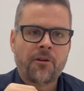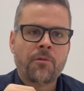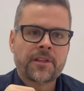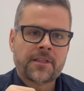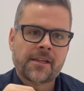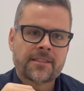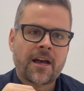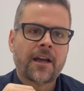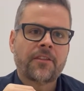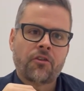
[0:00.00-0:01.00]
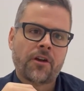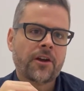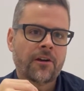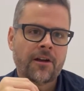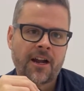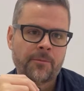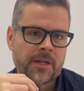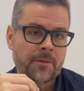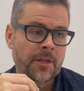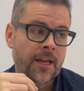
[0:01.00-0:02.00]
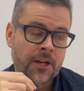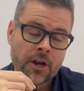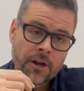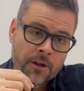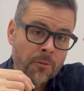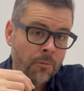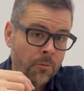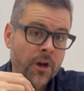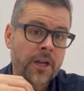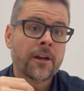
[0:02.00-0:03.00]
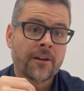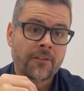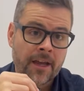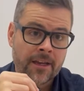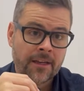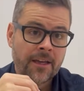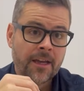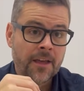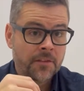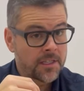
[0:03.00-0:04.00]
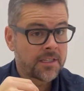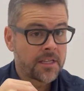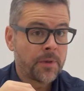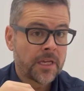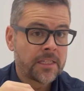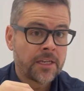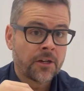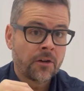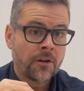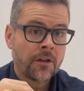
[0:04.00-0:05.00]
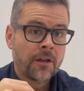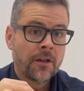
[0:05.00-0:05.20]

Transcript: with TikTok and the creator economy to be like, no, we're here. Like, and this is a big deal.